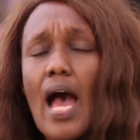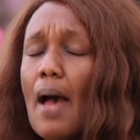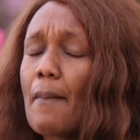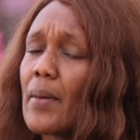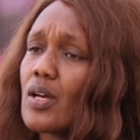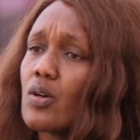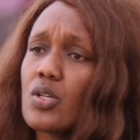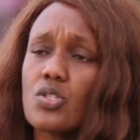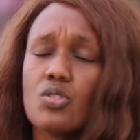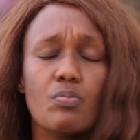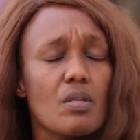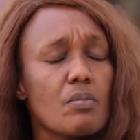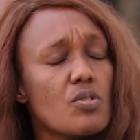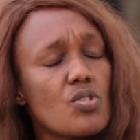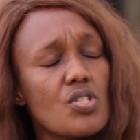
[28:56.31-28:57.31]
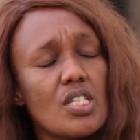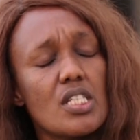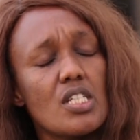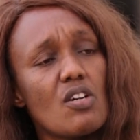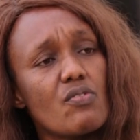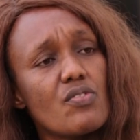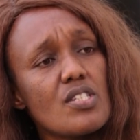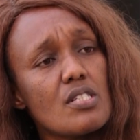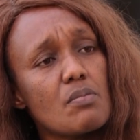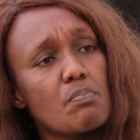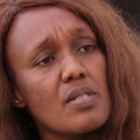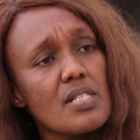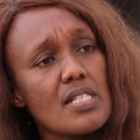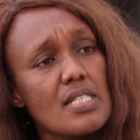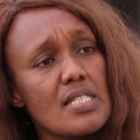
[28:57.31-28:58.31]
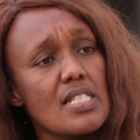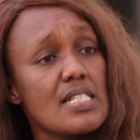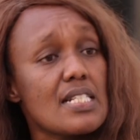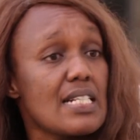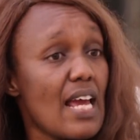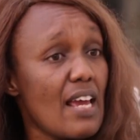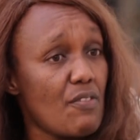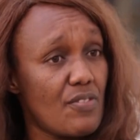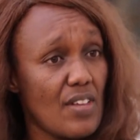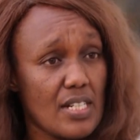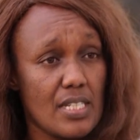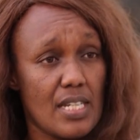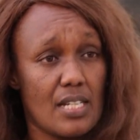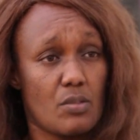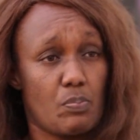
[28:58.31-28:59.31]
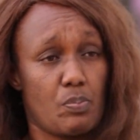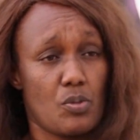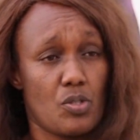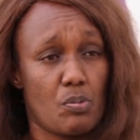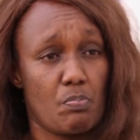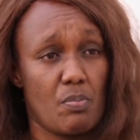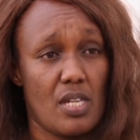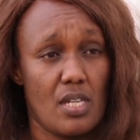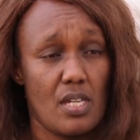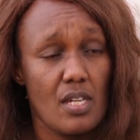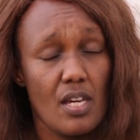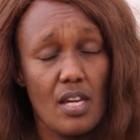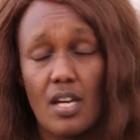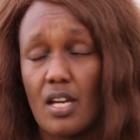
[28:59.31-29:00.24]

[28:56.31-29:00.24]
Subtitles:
Am I going to be able to take care of this life that he has put me,